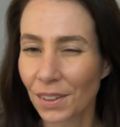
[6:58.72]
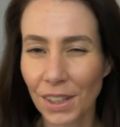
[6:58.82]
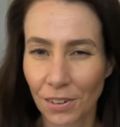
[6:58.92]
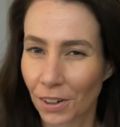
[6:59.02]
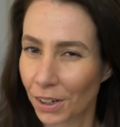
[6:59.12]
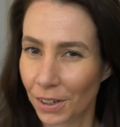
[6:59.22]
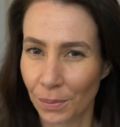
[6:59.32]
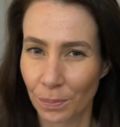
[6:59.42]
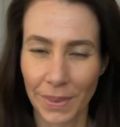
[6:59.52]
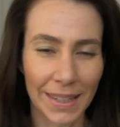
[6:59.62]
their
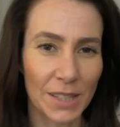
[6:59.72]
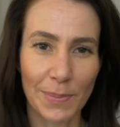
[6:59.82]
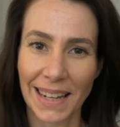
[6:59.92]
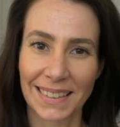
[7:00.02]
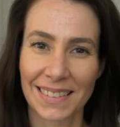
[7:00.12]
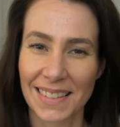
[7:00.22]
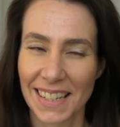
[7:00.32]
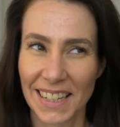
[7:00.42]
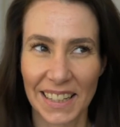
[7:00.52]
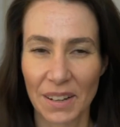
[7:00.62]
own, these patterns are
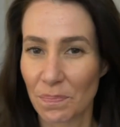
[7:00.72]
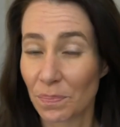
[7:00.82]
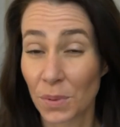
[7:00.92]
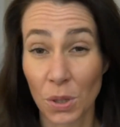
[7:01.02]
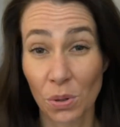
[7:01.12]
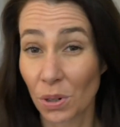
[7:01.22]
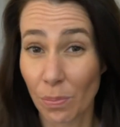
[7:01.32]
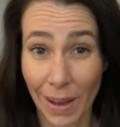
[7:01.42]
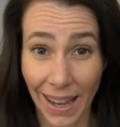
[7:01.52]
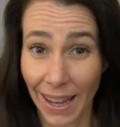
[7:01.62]
neither good or
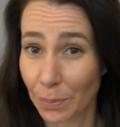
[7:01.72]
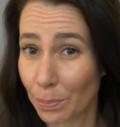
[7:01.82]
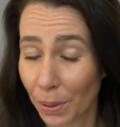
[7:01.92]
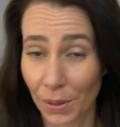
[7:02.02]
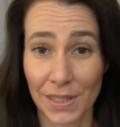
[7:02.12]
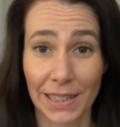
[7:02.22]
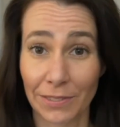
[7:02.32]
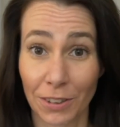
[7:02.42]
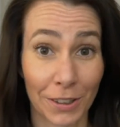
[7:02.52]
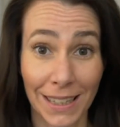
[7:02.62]
bad, positive
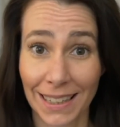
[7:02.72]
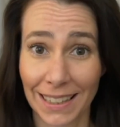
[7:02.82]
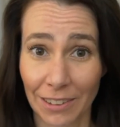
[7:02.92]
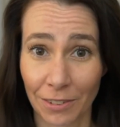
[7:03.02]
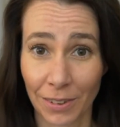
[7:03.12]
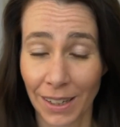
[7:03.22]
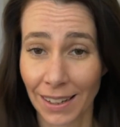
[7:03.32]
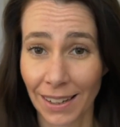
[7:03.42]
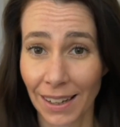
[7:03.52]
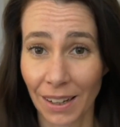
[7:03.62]
or negative.
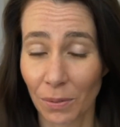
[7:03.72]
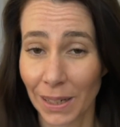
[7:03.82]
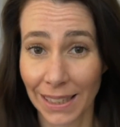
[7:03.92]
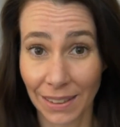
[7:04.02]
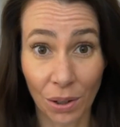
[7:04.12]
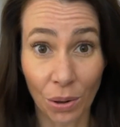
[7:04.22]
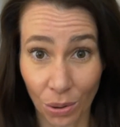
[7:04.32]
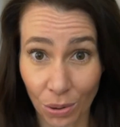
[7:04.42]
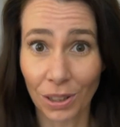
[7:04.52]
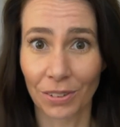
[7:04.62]
We need
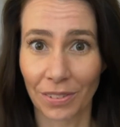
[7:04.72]
all of